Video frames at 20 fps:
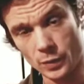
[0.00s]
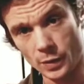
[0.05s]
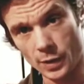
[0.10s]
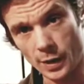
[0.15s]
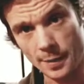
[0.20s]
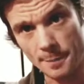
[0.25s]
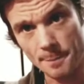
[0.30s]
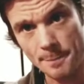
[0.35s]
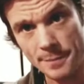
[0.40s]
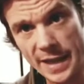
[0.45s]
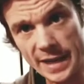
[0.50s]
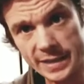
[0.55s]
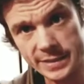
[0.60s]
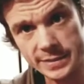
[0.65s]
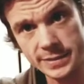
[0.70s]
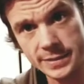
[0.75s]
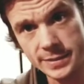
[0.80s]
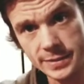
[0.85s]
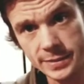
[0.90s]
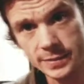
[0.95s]
are
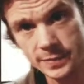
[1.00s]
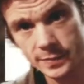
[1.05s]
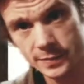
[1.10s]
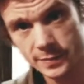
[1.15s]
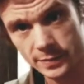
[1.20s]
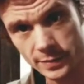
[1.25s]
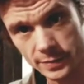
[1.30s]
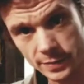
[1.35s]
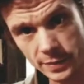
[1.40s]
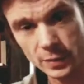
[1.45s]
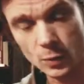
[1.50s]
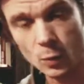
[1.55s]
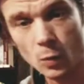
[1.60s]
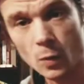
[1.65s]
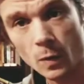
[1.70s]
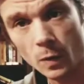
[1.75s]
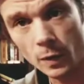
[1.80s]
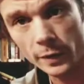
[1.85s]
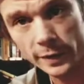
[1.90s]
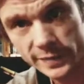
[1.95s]
best in the
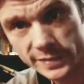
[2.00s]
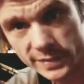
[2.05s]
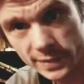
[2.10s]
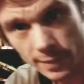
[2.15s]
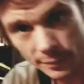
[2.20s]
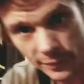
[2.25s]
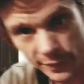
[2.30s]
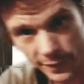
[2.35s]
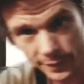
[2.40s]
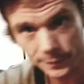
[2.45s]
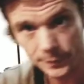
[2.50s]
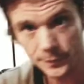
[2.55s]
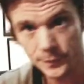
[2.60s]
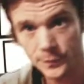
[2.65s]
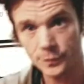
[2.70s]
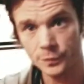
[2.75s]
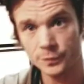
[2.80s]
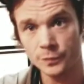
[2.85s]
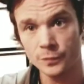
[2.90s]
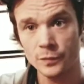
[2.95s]
world at something
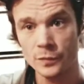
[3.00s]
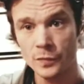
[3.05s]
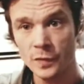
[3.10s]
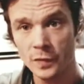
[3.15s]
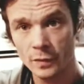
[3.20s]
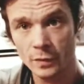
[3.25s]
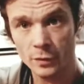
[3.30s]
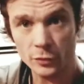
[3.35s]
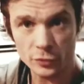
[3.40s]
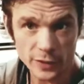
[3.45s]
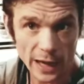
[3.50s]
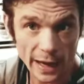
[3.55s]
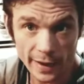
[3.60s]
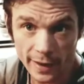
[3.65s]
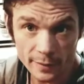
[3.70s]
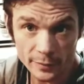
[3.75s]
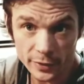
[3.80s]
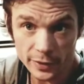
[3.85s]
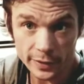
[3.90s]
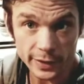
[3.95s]
and try to
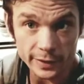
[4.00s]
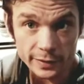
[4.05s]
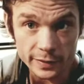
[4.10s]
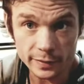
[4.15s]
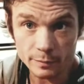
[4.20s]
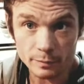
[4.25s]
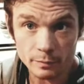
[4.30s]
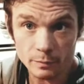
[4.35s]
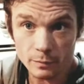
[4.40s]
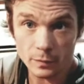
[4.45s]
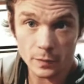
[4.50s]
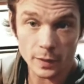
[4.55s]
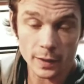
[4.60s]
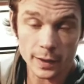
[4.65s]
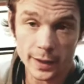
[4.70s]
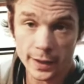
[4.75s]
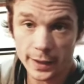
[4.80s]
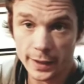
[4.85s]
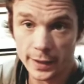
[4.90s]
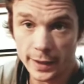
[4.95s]
emulate them.
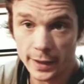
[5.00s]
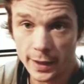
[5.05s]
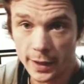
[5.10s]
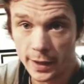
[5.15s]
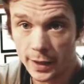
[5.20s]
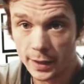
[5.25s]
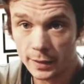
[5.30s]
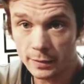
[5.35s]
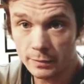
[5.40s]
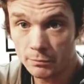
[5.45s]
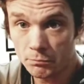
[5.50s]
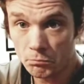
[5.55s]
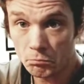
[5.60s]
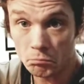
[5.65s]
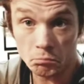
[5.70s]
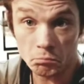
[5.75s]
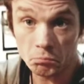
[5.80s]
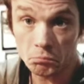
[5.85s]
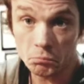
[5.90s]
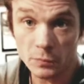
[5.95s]
And
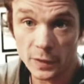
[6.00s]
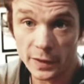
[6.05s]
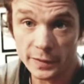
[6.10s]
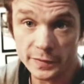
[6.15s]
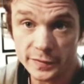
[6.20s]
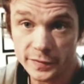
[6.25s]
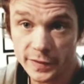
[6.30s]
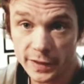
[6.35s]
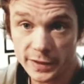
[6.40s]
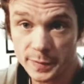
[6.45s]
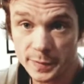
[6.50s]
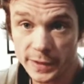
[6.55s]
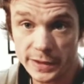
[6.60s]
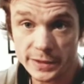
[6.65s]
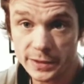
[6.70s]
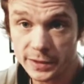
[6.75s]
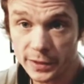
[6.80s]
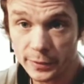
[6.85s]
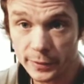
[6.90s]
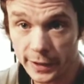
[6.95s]
that's
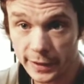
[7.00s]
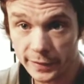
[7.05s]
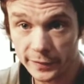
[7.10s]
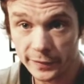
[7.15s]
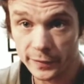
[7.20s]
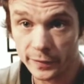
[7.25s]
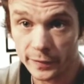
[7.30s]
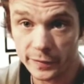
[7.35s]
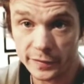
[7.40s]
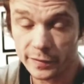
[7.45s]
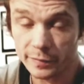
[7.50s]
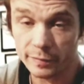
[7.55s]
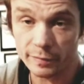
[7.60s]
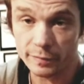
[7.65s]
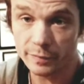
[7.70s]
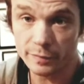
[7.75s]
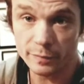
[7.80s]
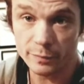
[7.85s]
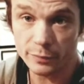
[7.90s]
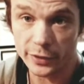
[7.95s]
basically what I do. It's a
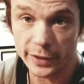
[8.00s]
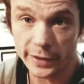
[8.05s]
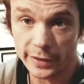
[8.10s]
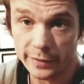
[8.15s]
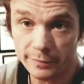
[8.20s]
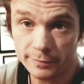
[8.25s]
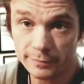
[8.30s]
pretty